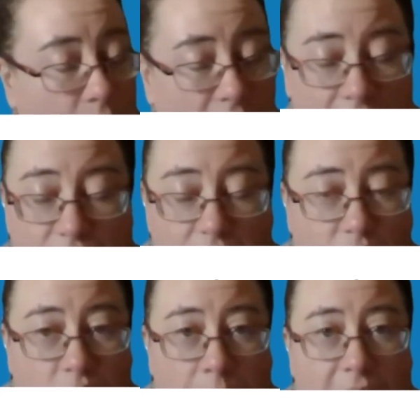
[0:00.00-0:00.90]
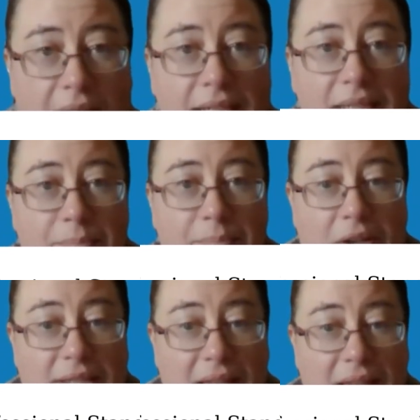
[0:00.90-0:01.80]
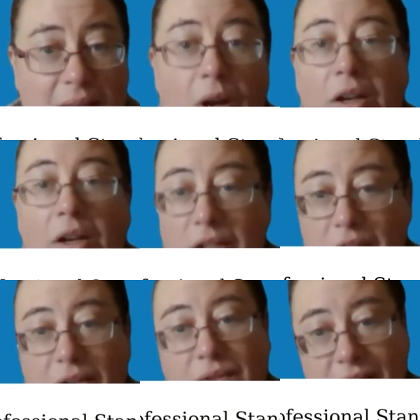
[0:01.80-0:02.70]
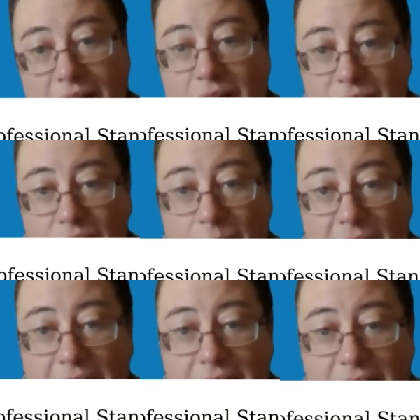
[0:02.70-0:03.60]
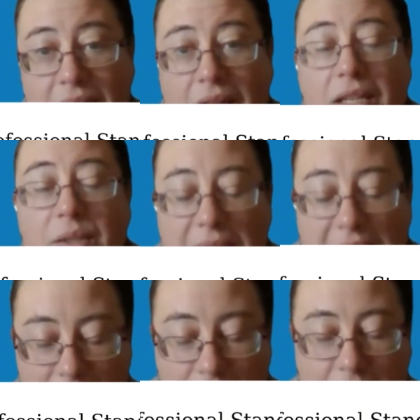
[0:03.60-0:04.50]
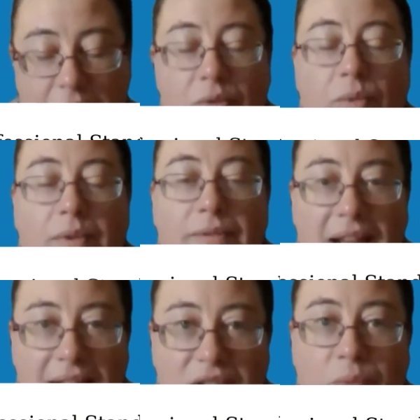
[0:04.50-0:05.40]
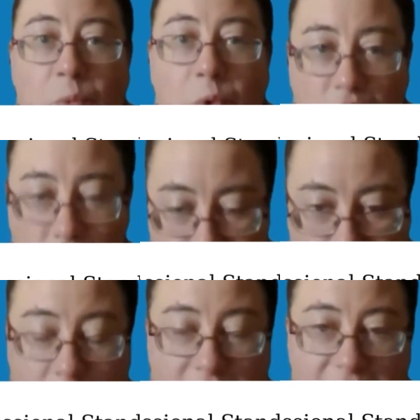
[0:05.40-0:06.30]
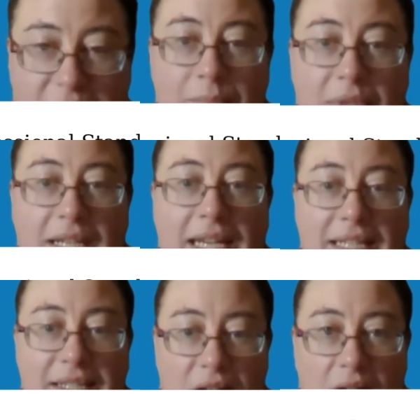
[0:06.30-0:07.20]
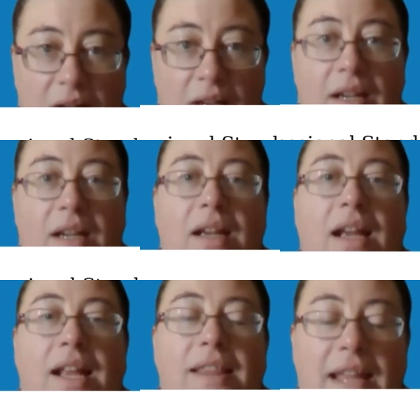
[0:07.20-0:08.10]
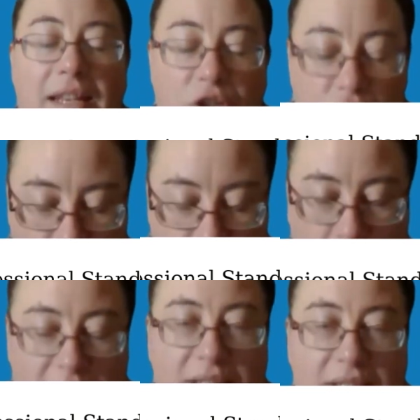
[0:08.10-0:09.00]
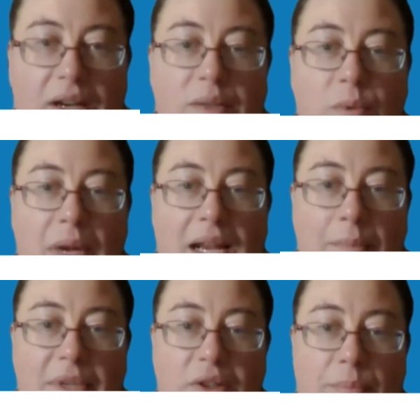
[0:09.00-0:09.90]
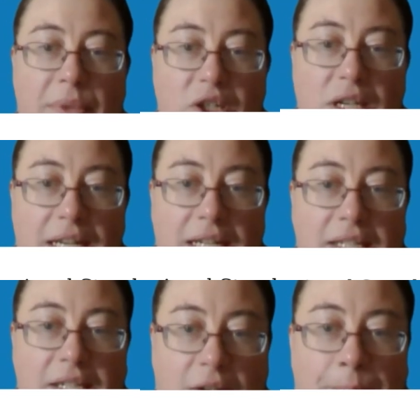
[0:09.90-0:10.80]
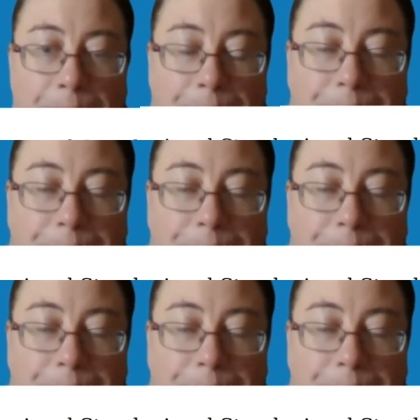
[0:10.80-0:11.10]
quite a few topics, because their work covers a lot of topics. So again, reflect on what your development needs are, and then you decide how many topics you need to do.